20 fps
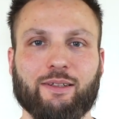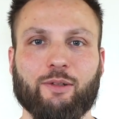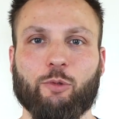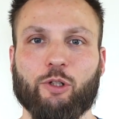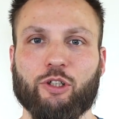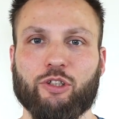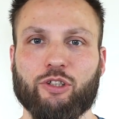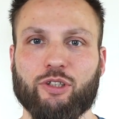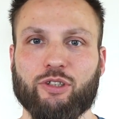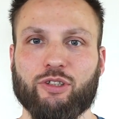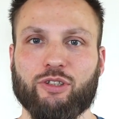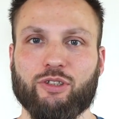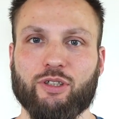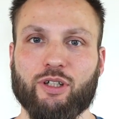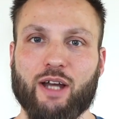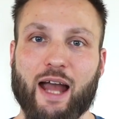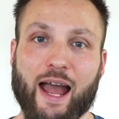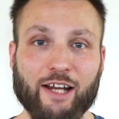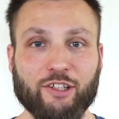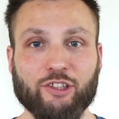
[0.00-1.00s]
which is
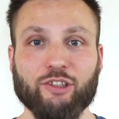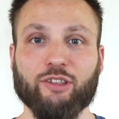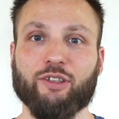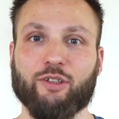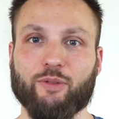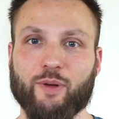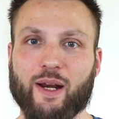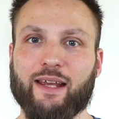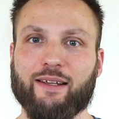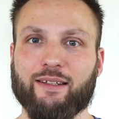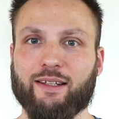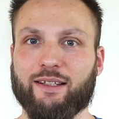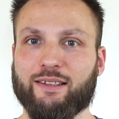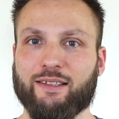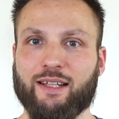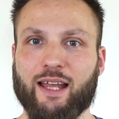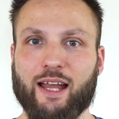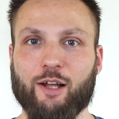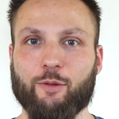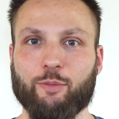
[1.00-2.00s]
actually great.
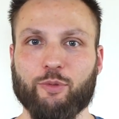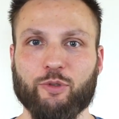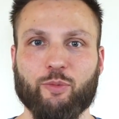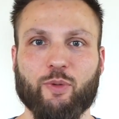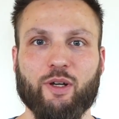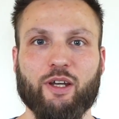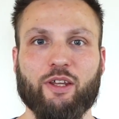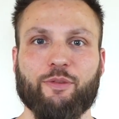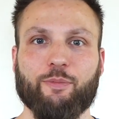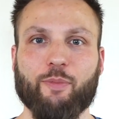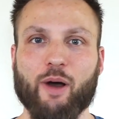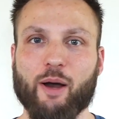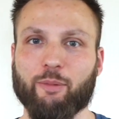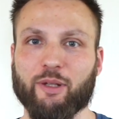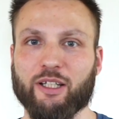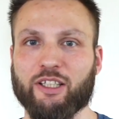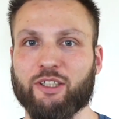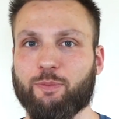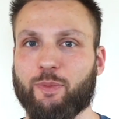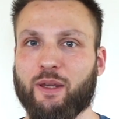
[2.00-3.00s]
It helps with
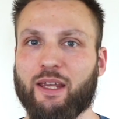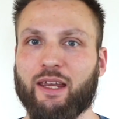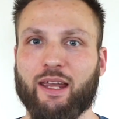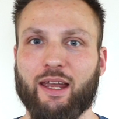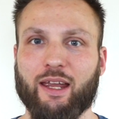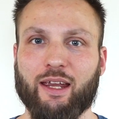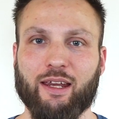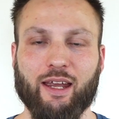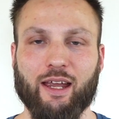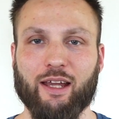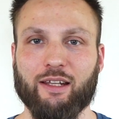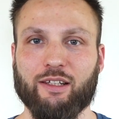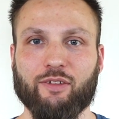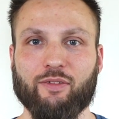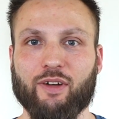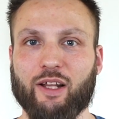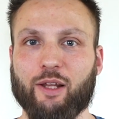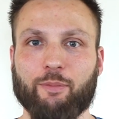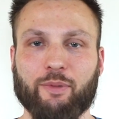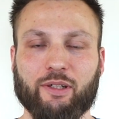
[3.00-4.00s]
public speaking and
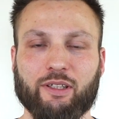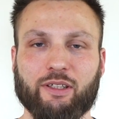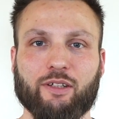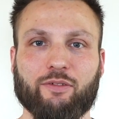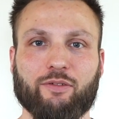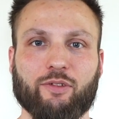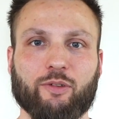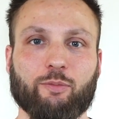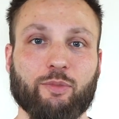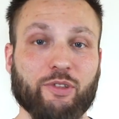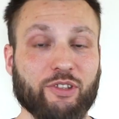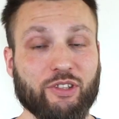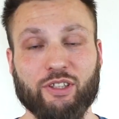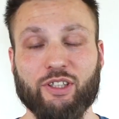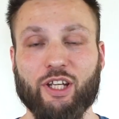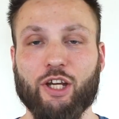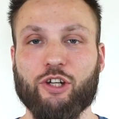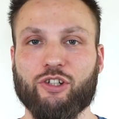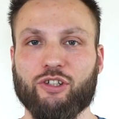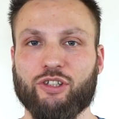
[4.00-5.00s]
developing different
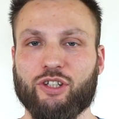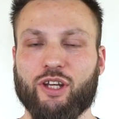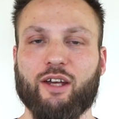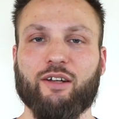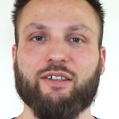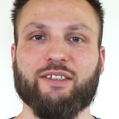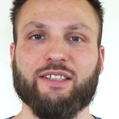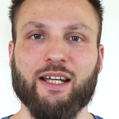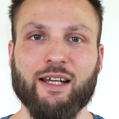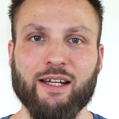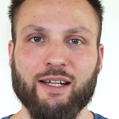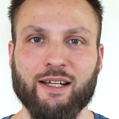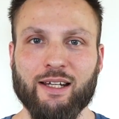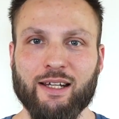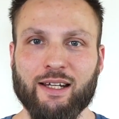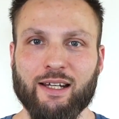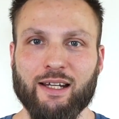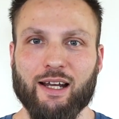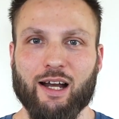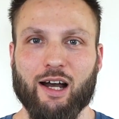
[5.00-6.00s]
presentation skills.
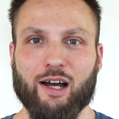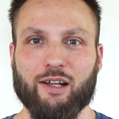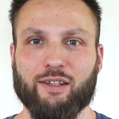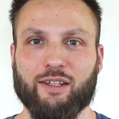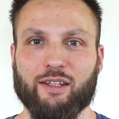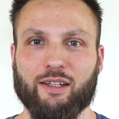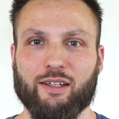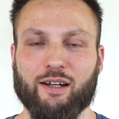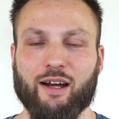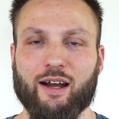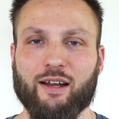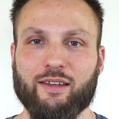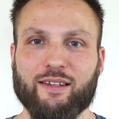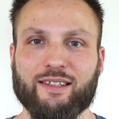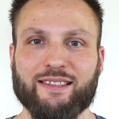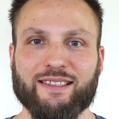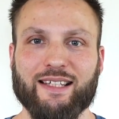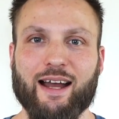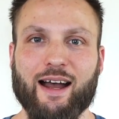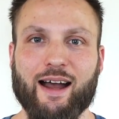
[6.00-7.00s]
On the
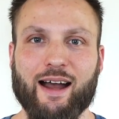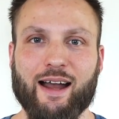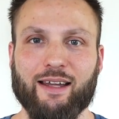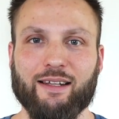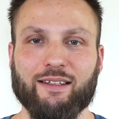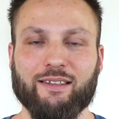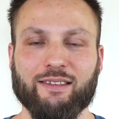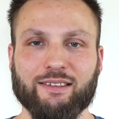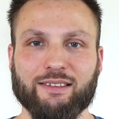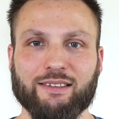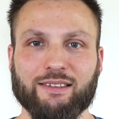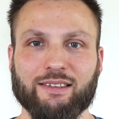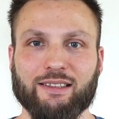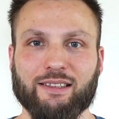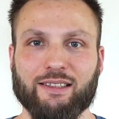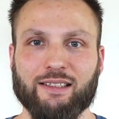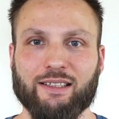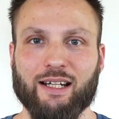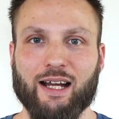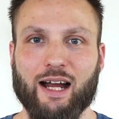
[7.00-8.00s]
other side,
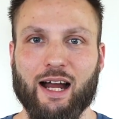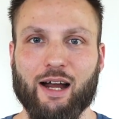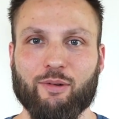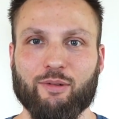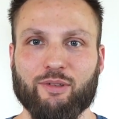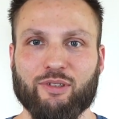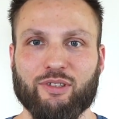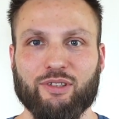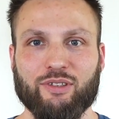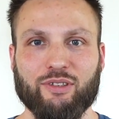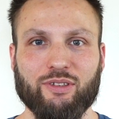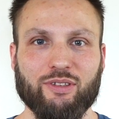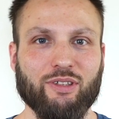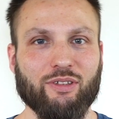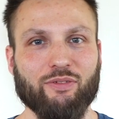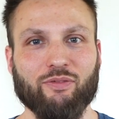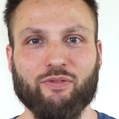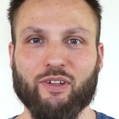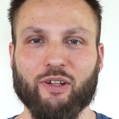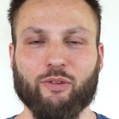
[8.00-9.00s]
I
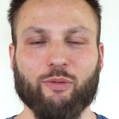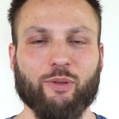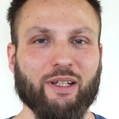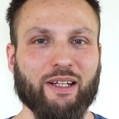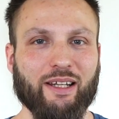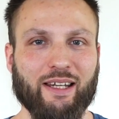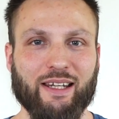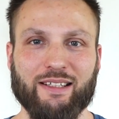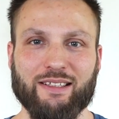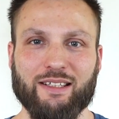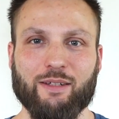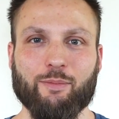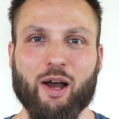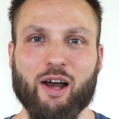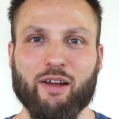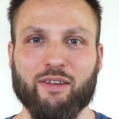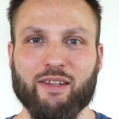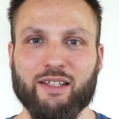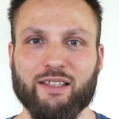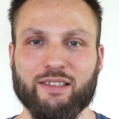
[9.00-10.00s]
didn't feel really easy
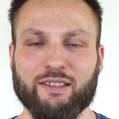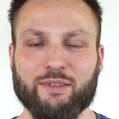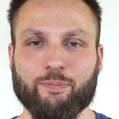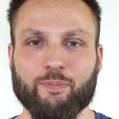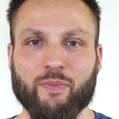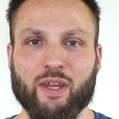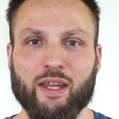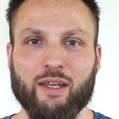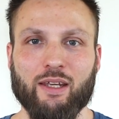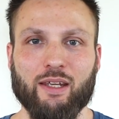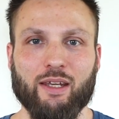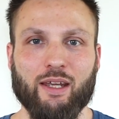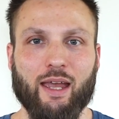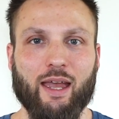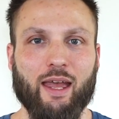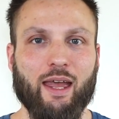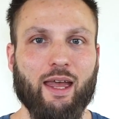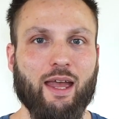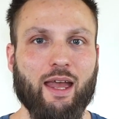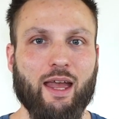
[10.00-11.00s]
about this.
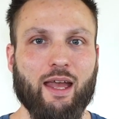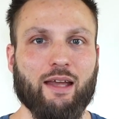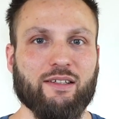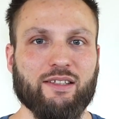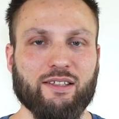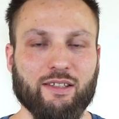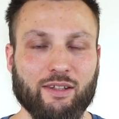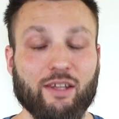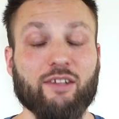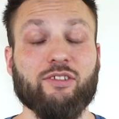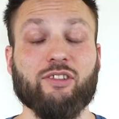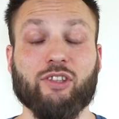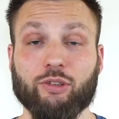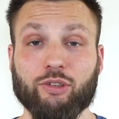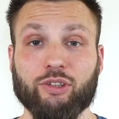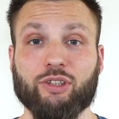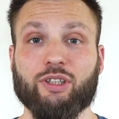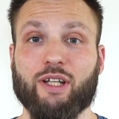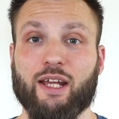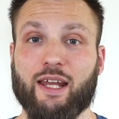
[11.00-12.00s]
And the
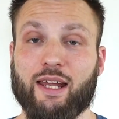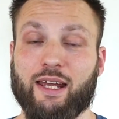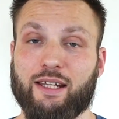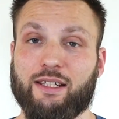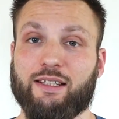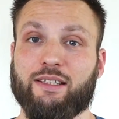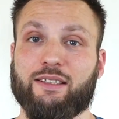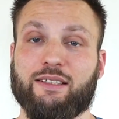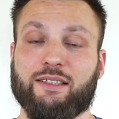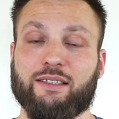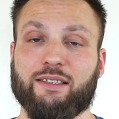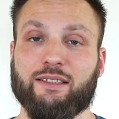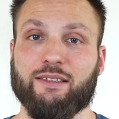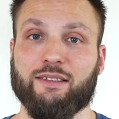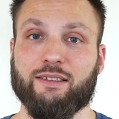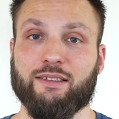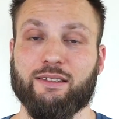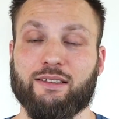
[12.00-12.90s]
solution is